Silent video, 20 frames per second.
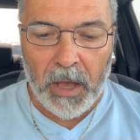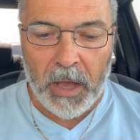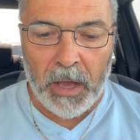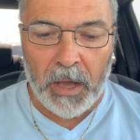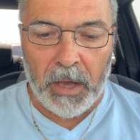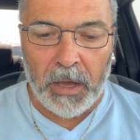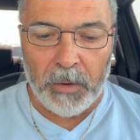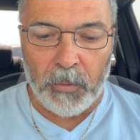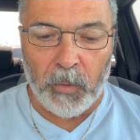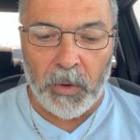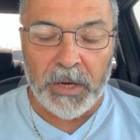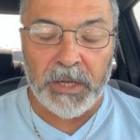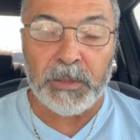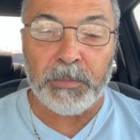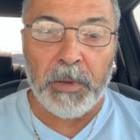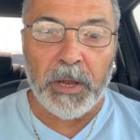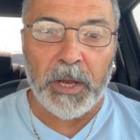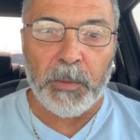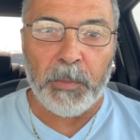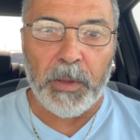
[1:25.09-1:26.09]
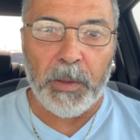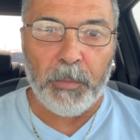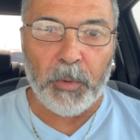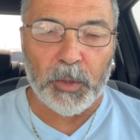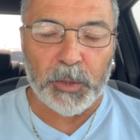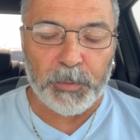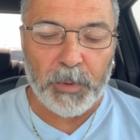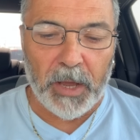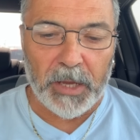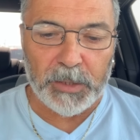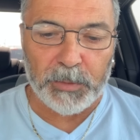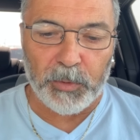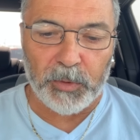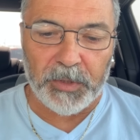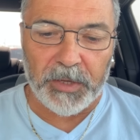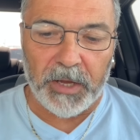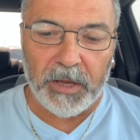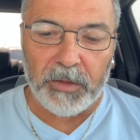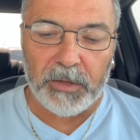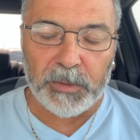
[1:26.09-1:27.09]
I want as many people as possible
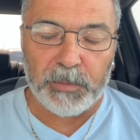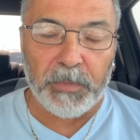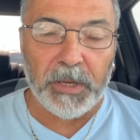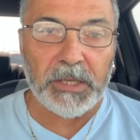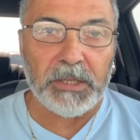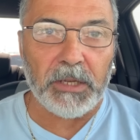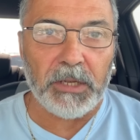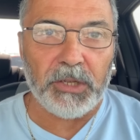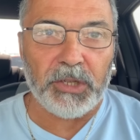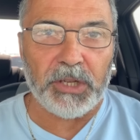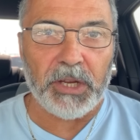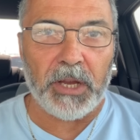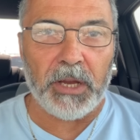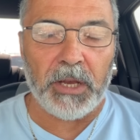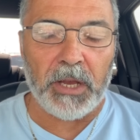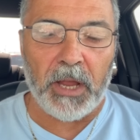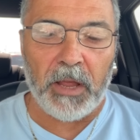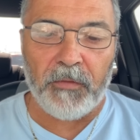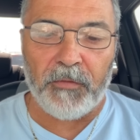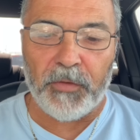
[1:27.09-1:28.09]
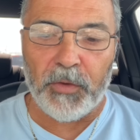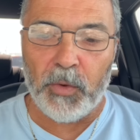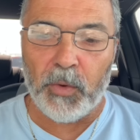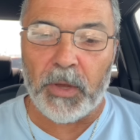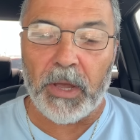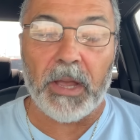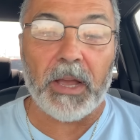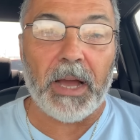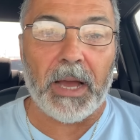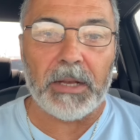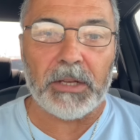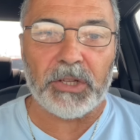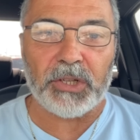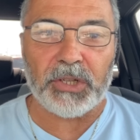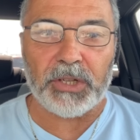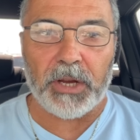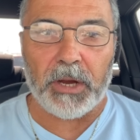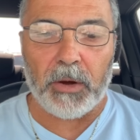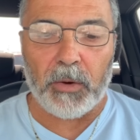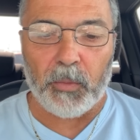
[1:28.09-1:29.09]
to hear this message. And if you can kindly
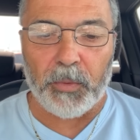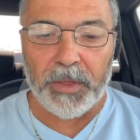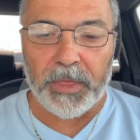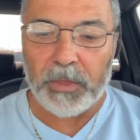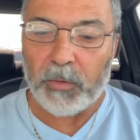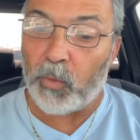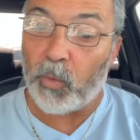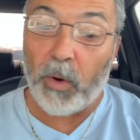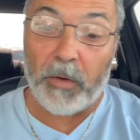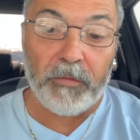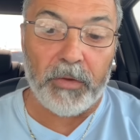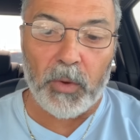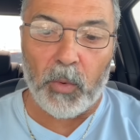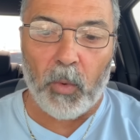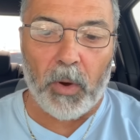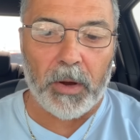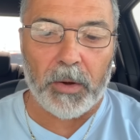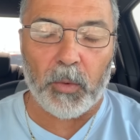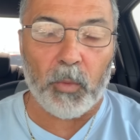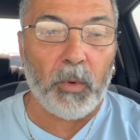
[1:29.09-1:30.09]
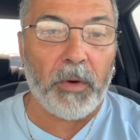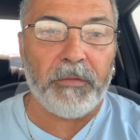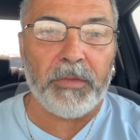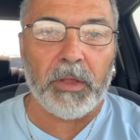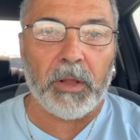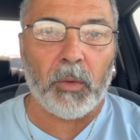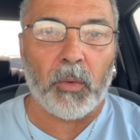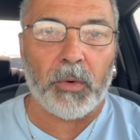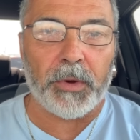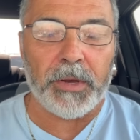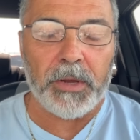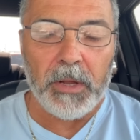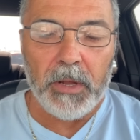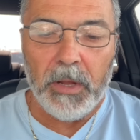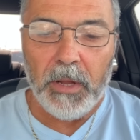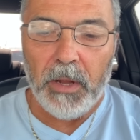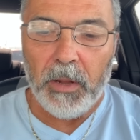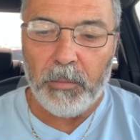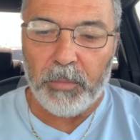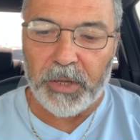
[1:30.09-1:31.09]
share with whoever you want, whoever the Lord
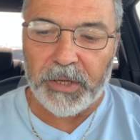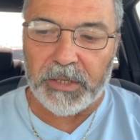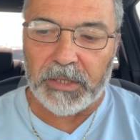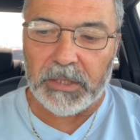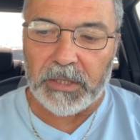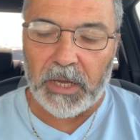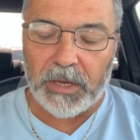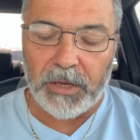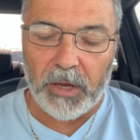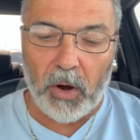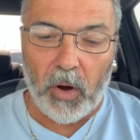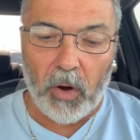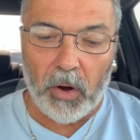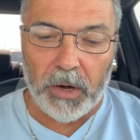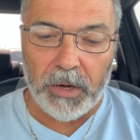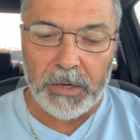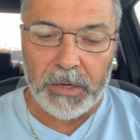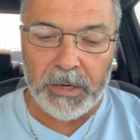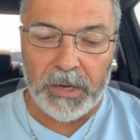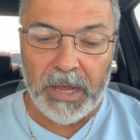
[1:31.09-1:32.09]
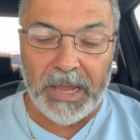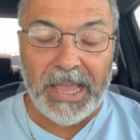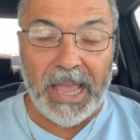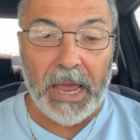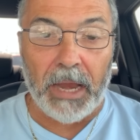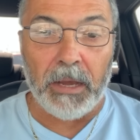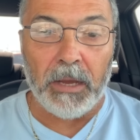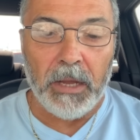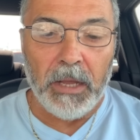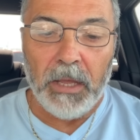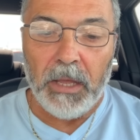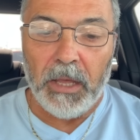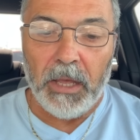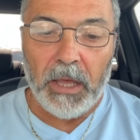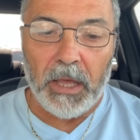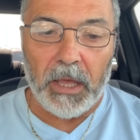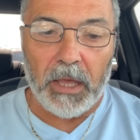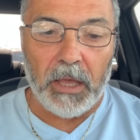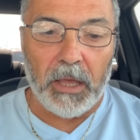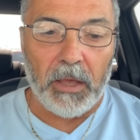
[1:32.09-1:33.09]
places on your heart. And again,
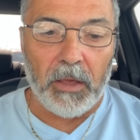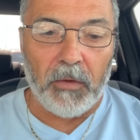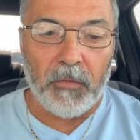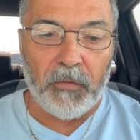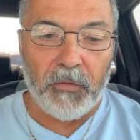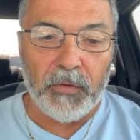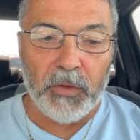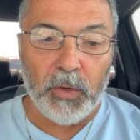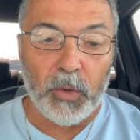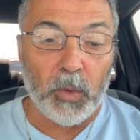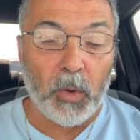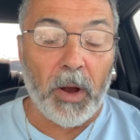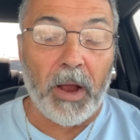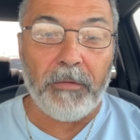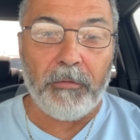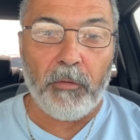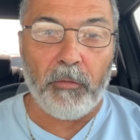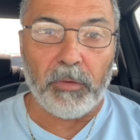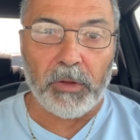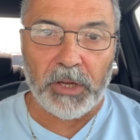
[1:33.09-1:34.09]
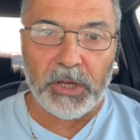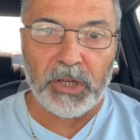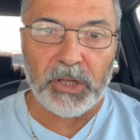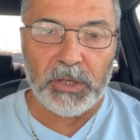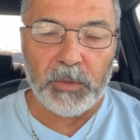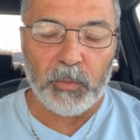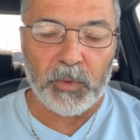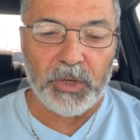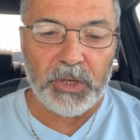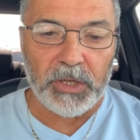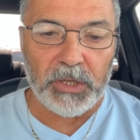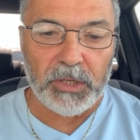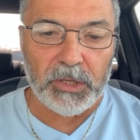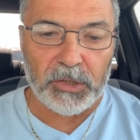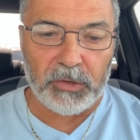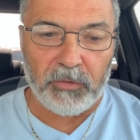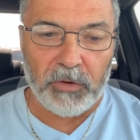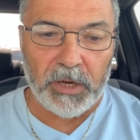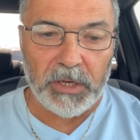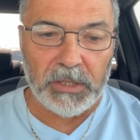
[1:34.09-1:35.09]
if you don't have a relationship with Jesus
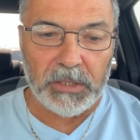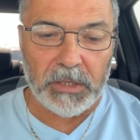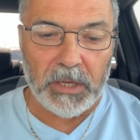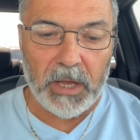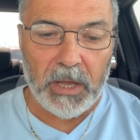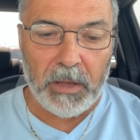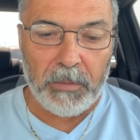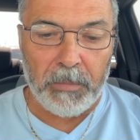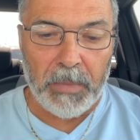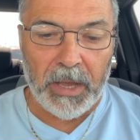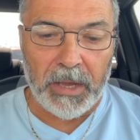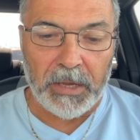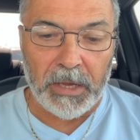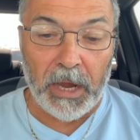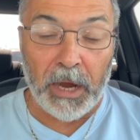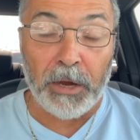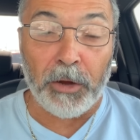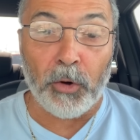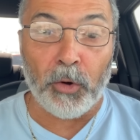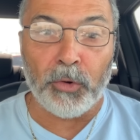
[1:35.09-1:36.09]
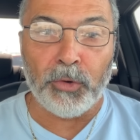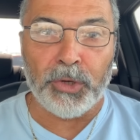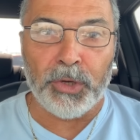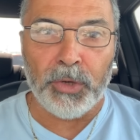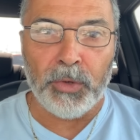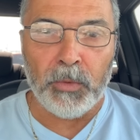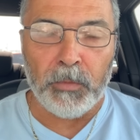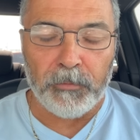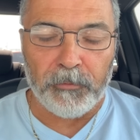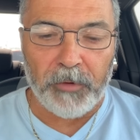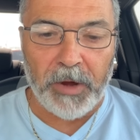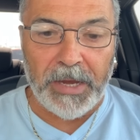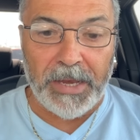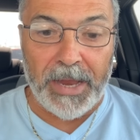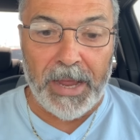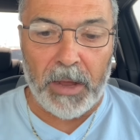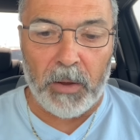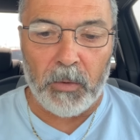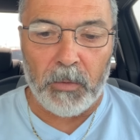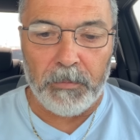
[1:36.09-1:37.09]
Christ, um, I, I, urge you right
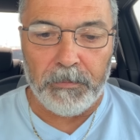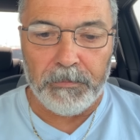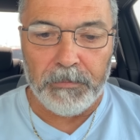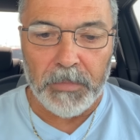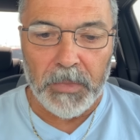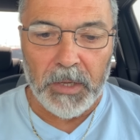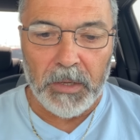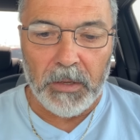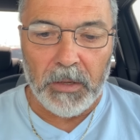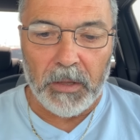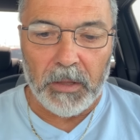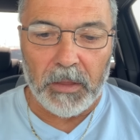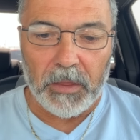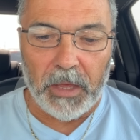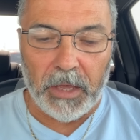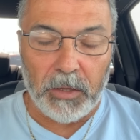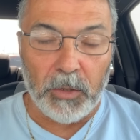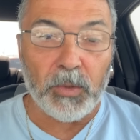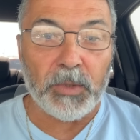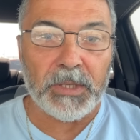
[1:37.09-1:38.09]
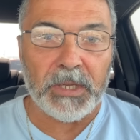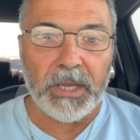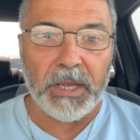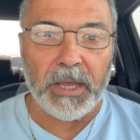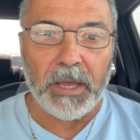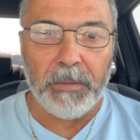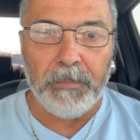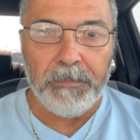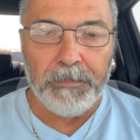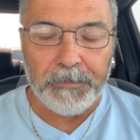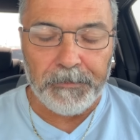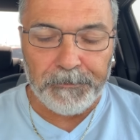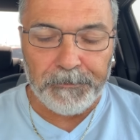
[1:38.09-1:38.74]
now that you seek Him.